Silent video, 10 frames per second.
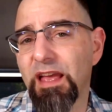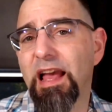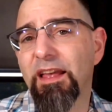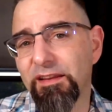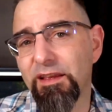
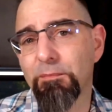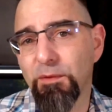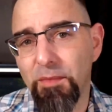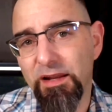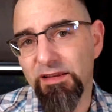that and
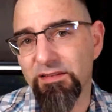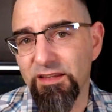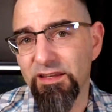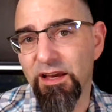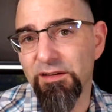implementing
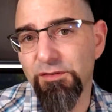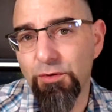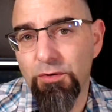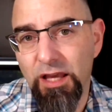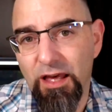the
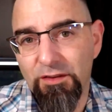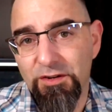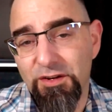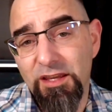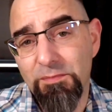Google
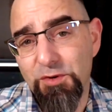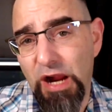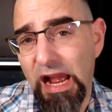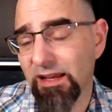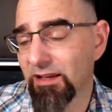Calendar to keep
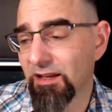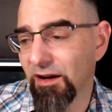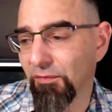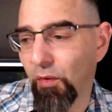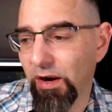track
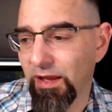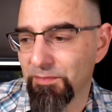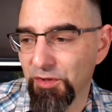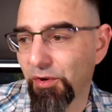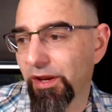of what
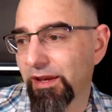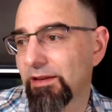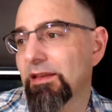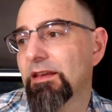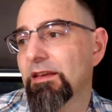I'm doing